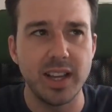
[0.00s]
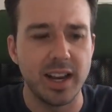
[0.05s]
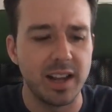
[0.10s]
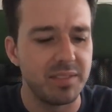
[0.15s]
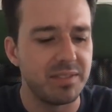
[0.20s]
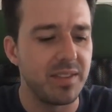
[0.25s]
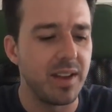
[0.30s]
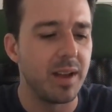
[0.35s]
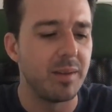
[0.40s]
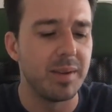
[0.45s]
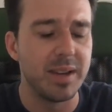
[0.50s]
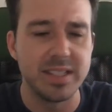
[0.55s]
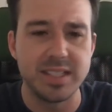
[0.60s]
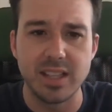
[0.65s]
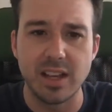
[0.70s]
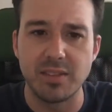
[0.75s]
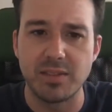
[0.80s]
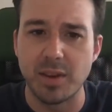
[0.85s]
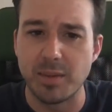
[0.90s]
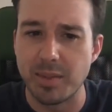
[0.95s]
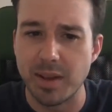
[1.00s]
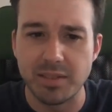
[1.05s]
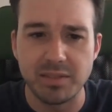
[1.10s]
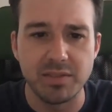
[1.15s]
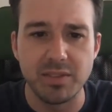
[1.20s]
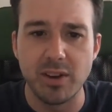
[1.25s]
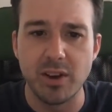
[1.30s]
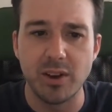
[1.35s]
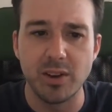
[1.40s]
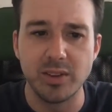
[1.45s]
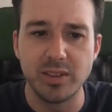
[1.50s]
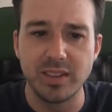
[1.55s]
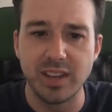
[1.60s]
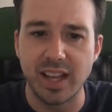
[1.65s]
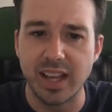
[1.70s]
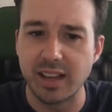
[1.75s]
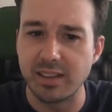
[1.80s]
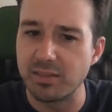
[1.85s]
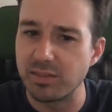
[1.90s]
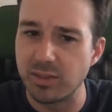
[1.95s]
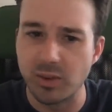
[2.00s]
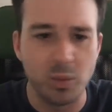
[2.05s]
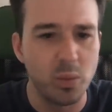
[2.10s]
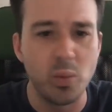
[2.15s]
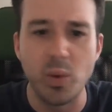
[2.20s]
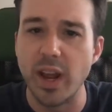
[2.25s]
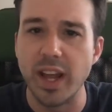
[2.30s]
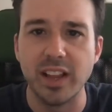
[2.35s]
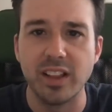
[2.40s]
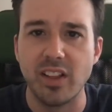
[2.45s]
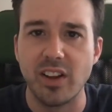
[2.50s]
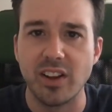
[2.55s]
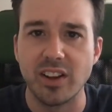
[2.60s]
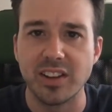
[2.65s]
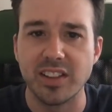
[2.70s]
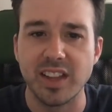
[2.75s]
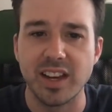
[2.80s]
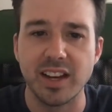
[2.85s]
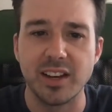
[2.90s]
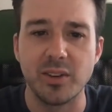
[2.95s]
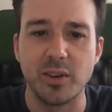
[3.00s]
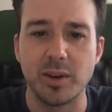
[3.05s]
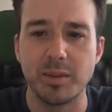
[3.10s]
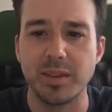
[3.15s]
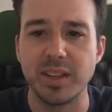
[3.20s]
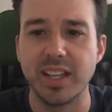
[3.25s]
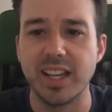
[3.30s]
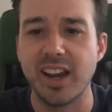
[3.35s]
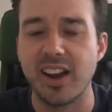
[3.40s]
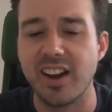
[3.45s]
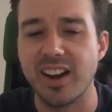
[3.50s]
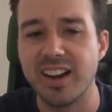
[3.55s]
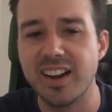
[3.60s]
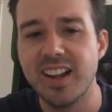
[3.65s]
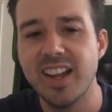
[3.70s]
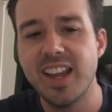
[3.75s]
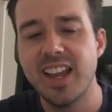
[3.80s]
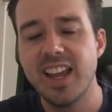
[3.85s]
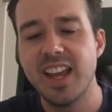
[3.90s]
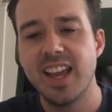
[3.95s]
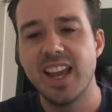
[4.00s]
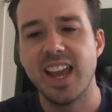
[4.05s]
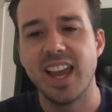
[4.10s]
and I found myself on my phone like for way longer than I normally are.